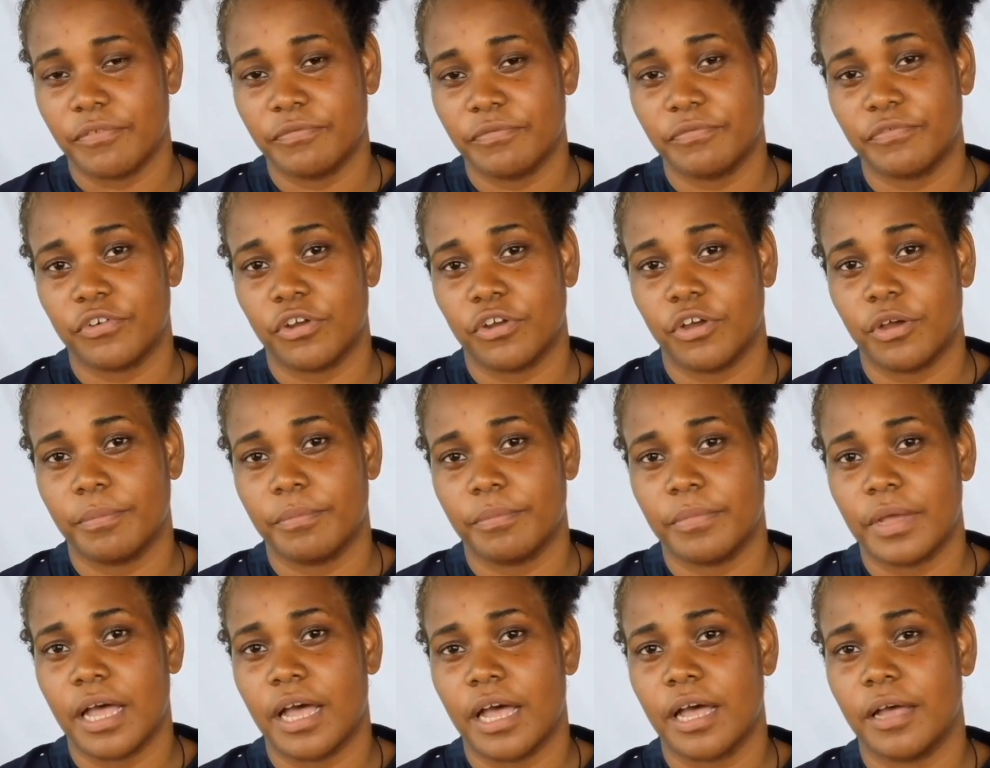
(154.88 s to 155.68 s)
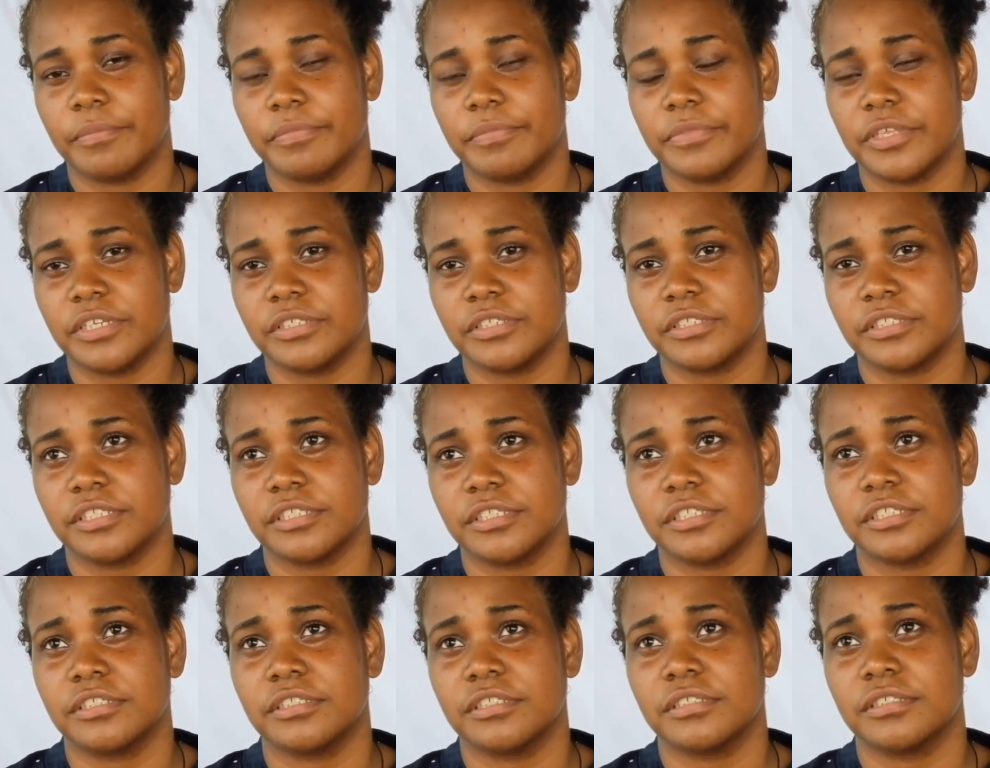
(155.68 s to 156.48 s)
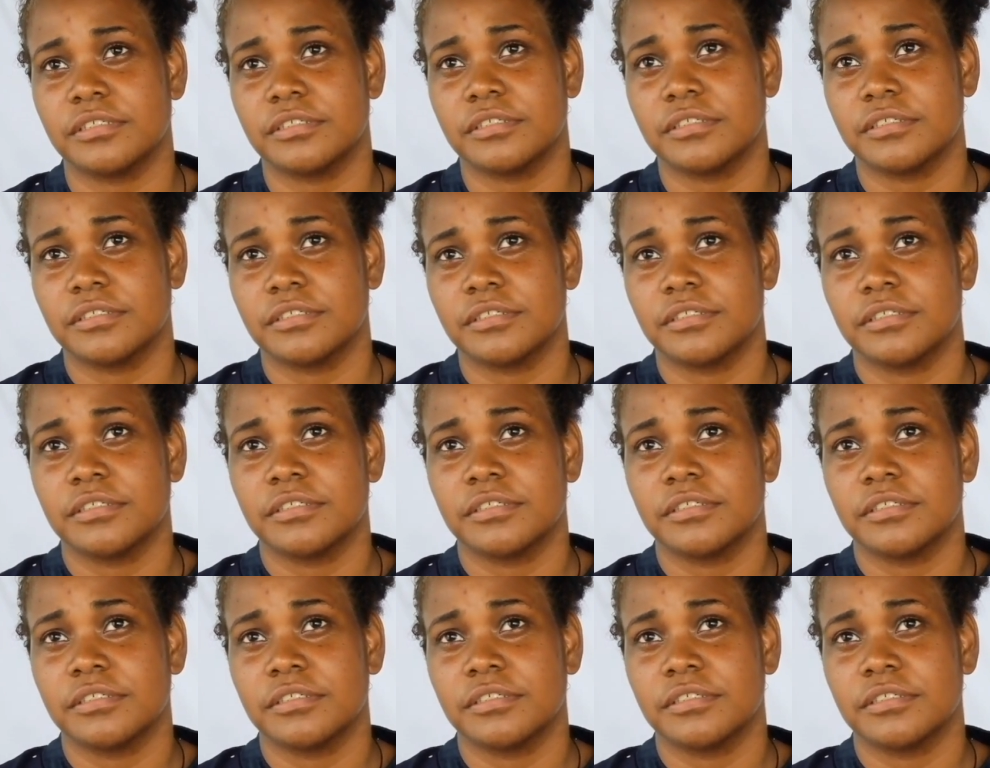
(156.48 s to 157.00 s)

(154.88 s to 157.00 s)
Where I come from, there's this,